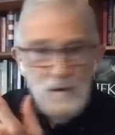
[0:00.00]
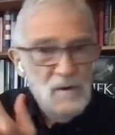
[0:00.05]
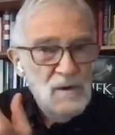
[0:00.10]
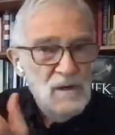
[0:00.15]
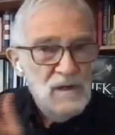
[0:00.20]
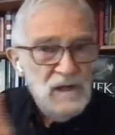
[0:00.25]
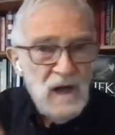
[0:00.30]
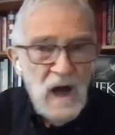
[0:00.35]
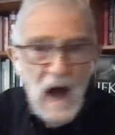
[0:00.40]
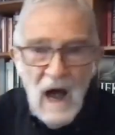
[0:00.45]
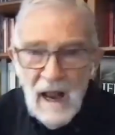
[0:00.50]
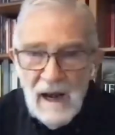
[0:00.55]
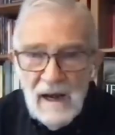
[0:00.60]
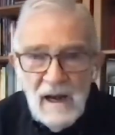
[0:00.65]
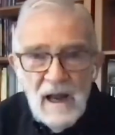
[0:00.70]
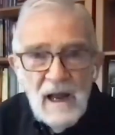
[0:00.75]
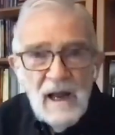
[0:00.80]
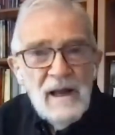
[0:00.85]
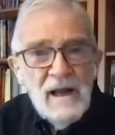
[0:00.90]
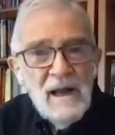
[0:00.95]
a yacht,
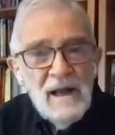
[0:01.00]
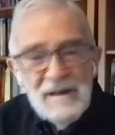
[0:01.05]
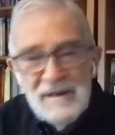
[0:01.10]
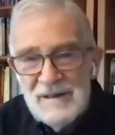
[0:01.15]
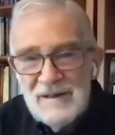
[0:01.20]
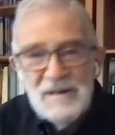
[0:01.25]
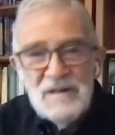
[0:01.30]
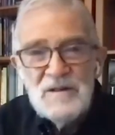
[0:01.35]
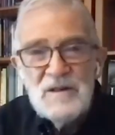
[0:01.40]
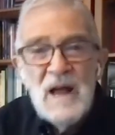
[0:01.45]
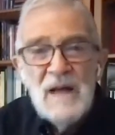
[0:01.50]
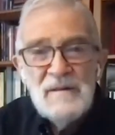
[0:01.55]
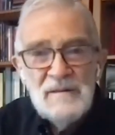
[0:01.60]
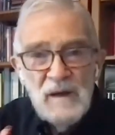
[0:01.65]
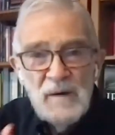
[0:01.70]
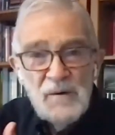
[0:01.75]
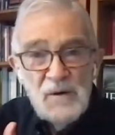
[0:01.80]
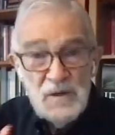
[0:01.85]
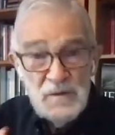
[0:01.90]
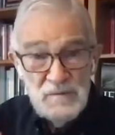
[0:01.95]
and
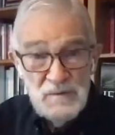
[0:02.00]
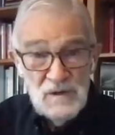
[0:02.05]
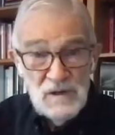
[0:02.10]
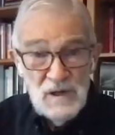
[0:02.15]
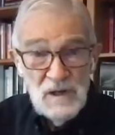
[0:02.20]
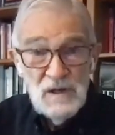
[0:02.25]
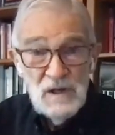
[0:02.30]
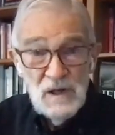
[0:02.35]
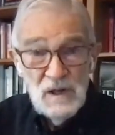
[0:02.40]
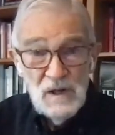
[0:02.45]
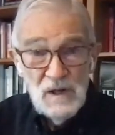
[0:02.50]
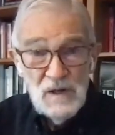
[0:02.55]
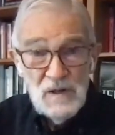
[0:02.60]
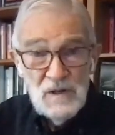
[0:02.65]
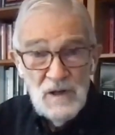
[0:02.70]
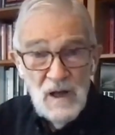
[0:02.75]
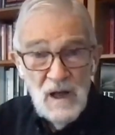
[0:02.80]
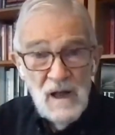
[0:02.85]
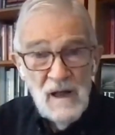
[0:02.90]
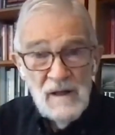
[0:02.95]
that was ridiculous.